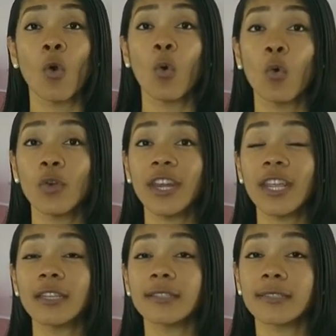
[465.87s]
who
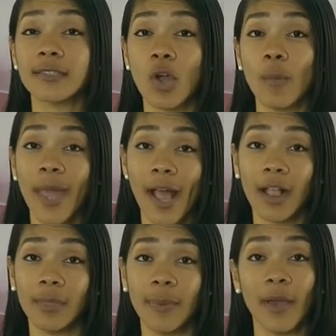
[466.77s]
needs some
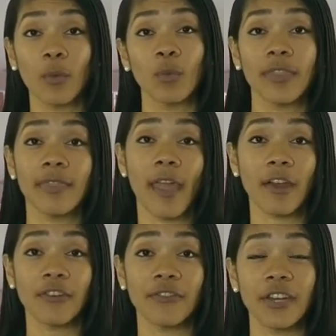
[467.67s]
help with
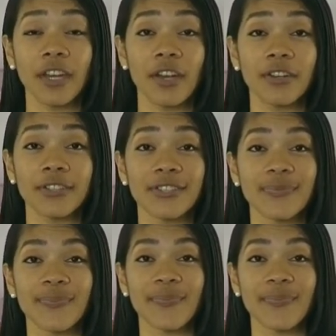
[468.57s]
their veneers.